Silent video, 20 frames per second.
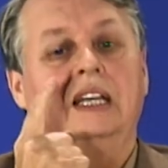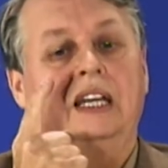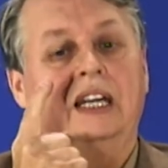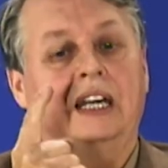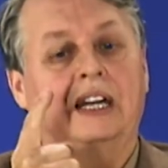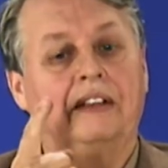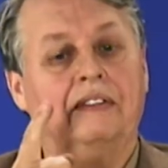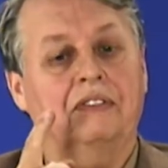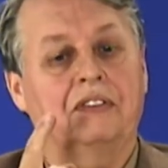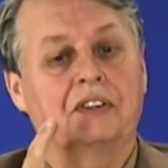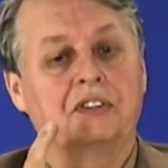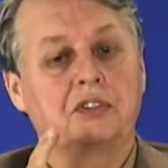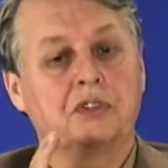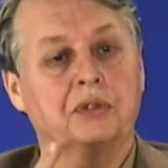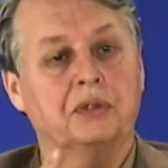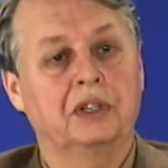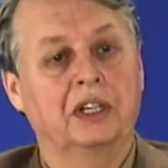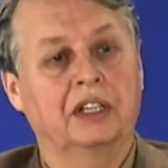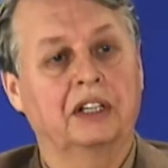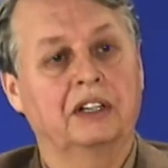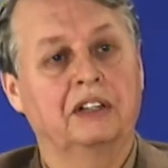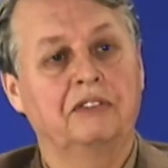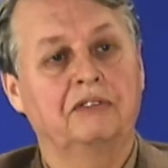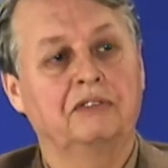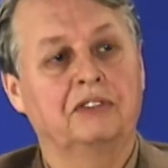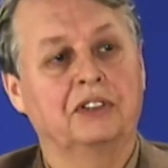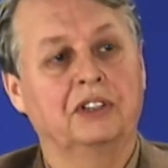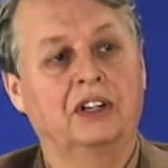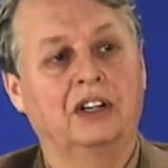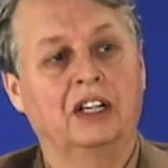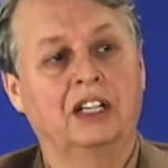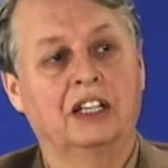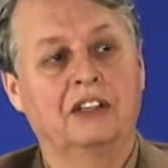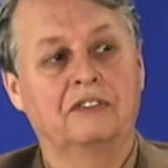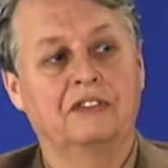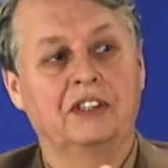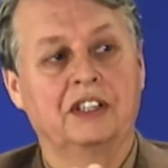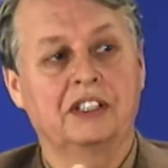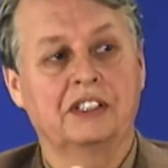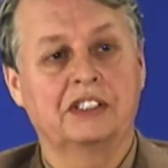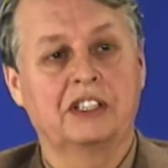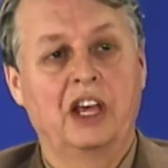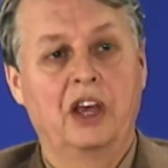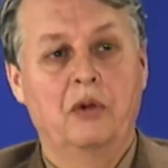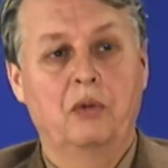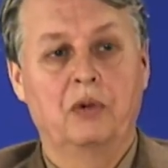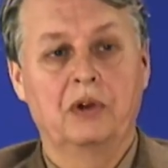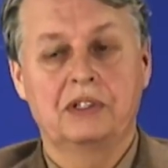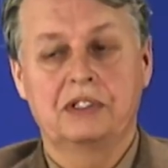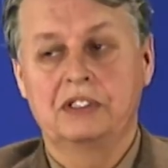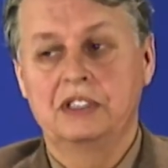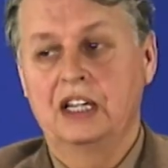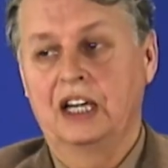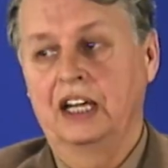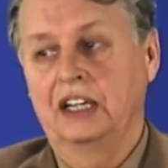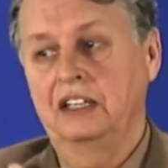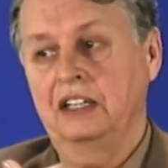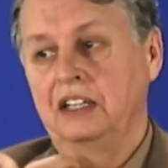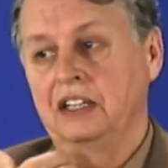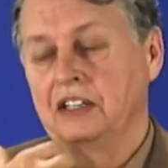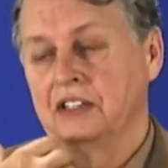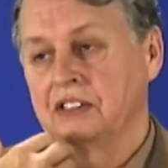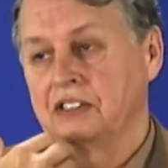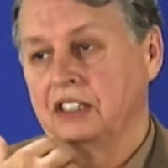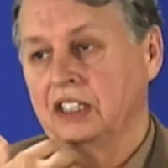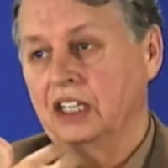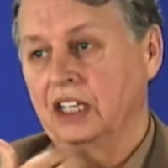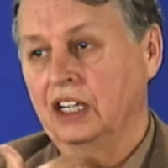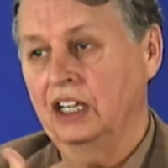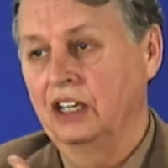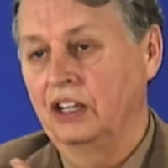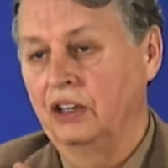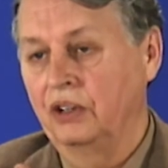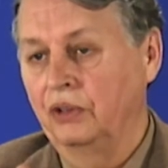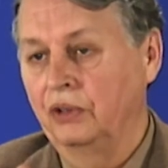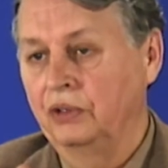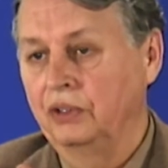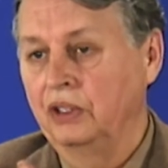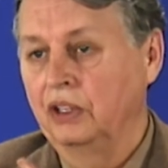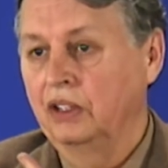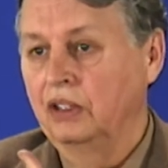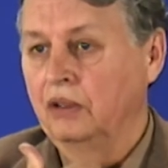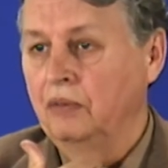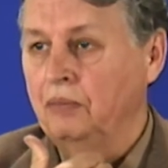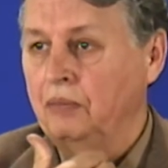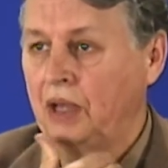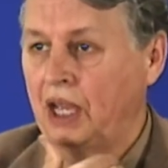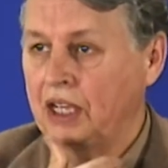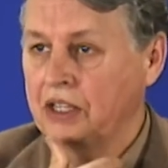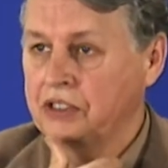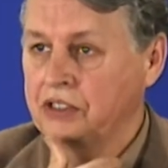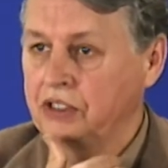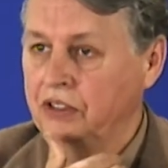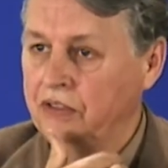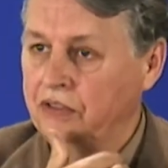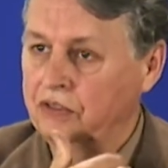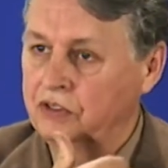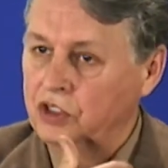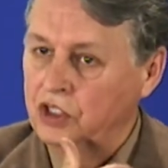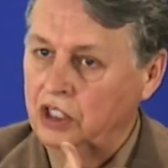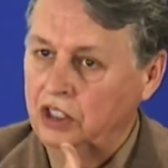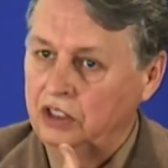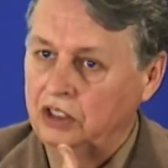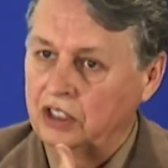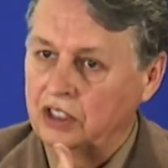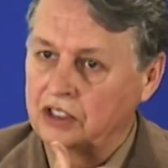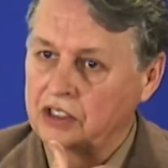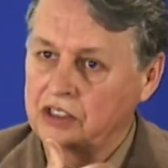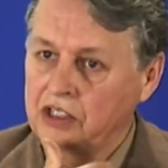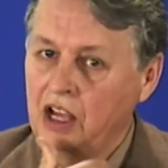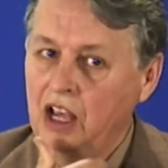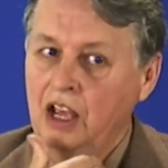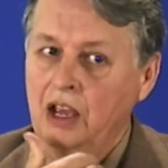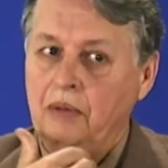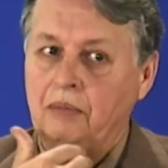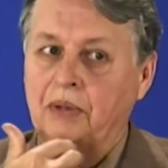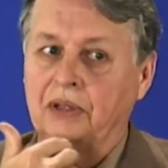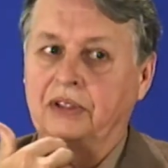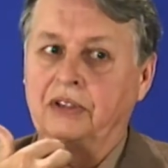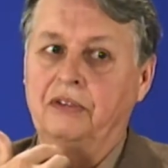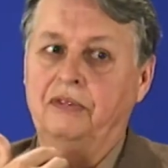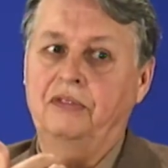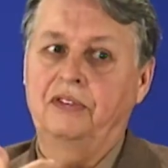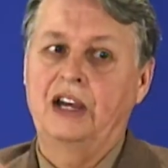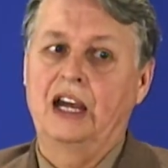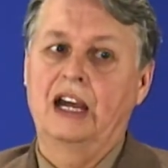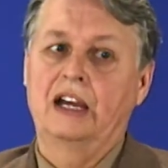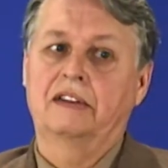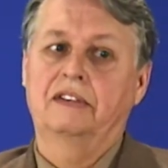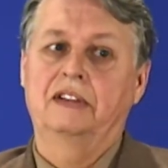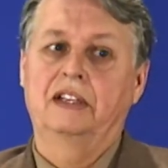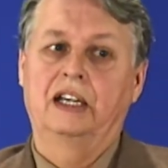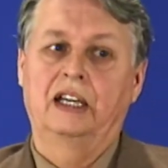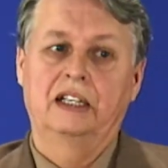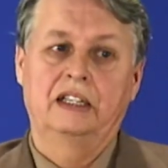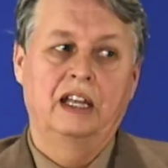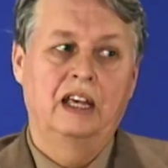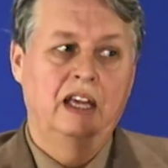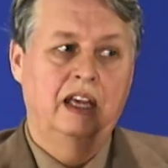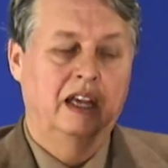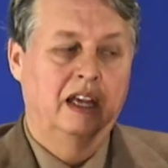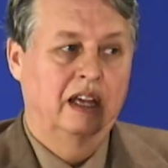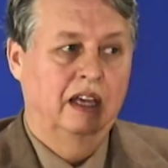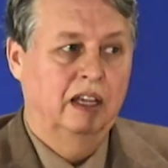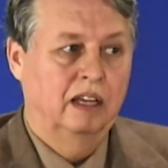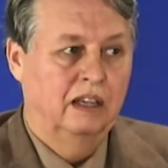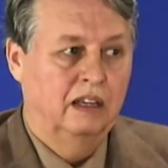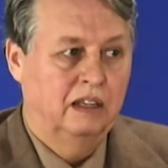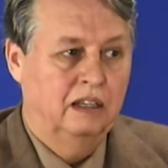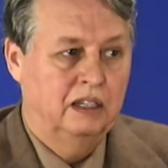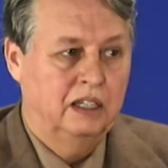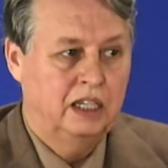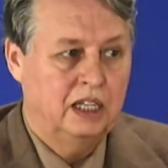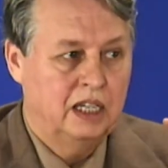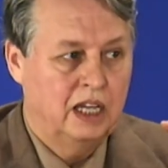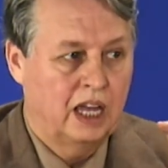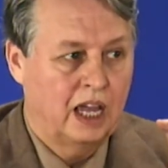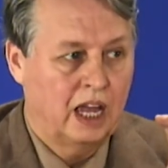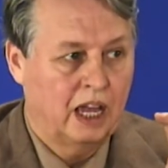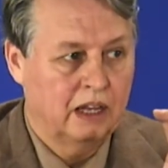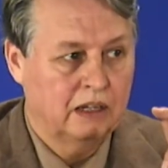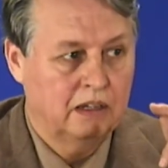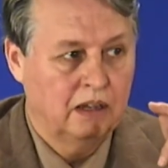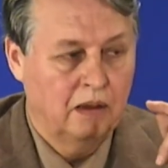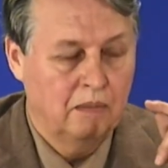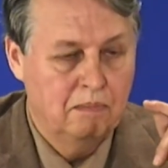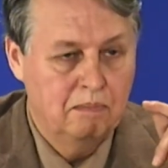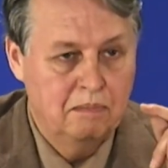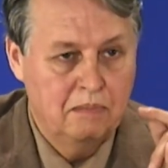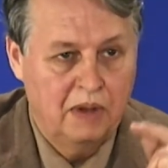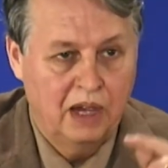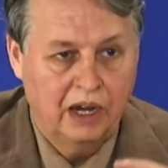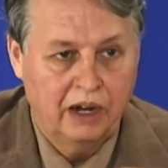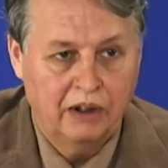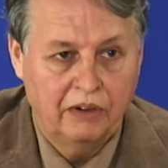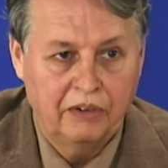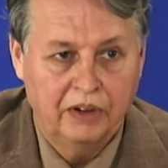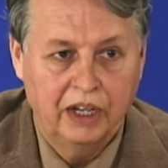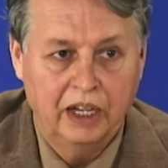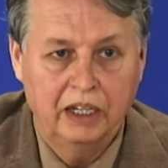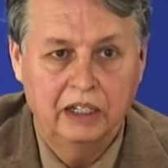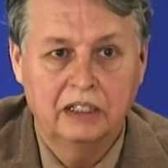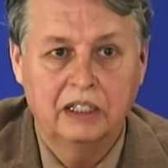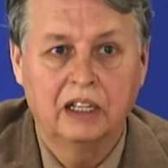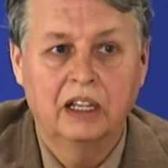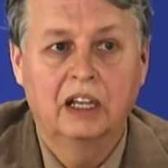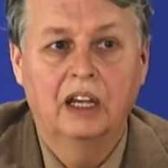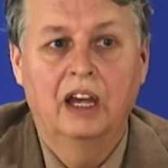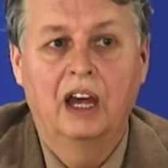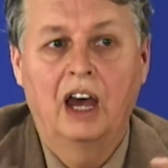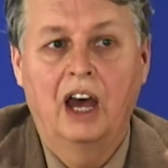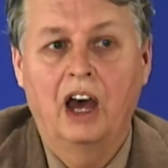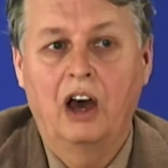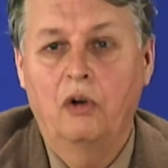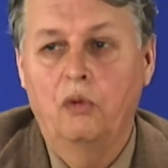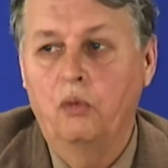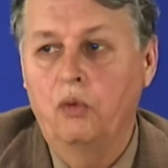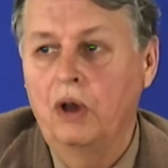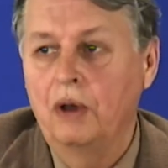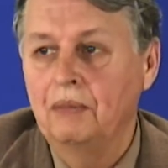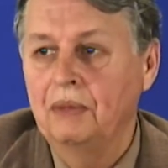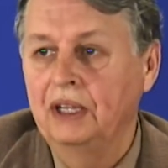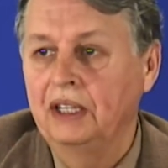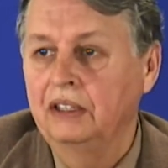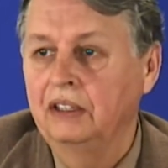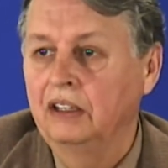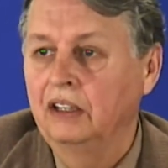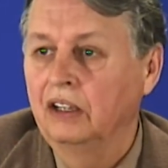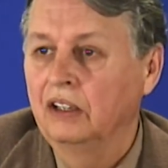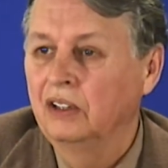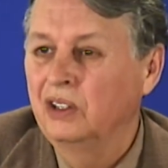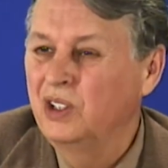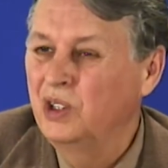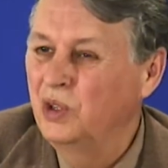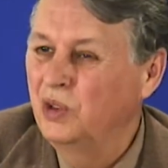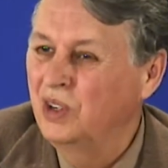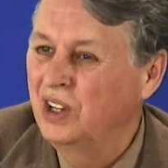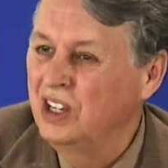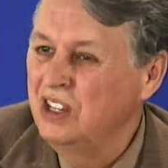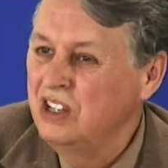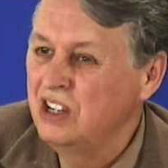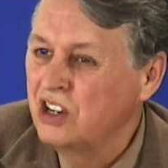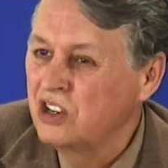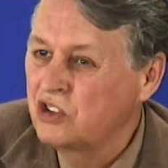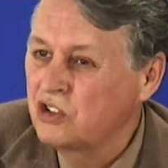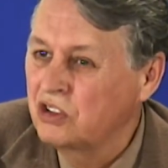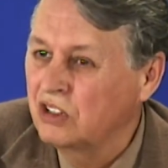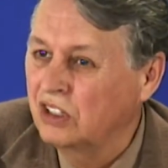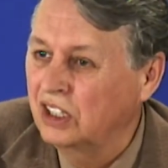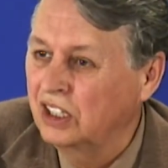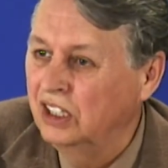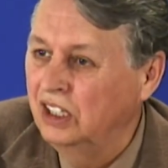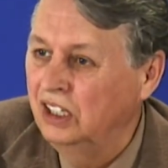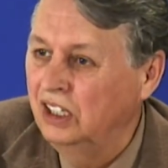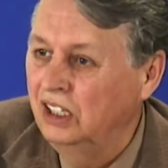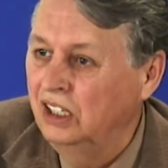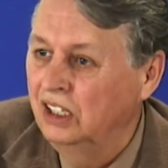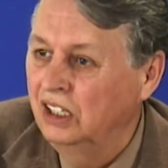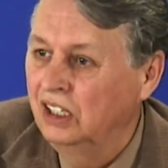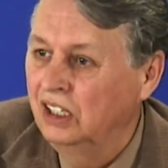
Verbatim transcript: And the trigger for all of this was not his own massive genius, but the fact that he had married a woman who initially